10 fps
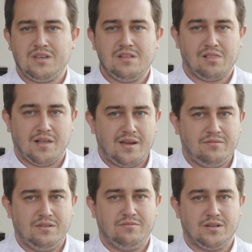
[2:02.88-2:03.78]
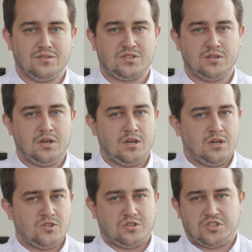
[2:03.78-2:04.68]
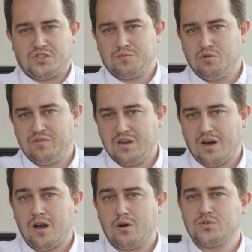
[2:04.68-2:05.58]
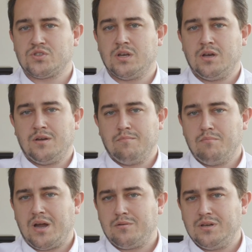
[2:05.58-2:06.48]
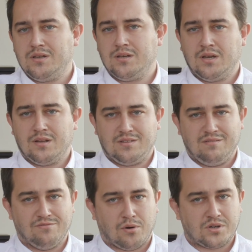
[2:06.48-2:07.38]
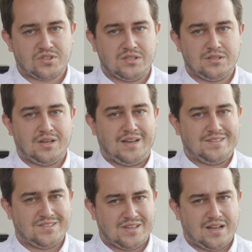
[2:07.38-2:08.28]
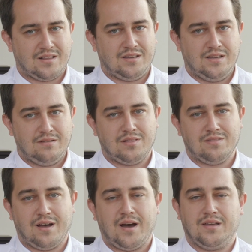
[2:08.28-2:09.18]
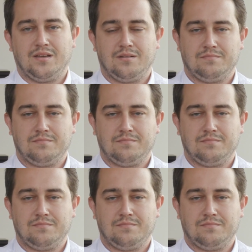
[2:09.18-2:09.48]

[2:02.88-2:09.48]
key life events, such as moving house, marrying, divorcing, and sadly even dying.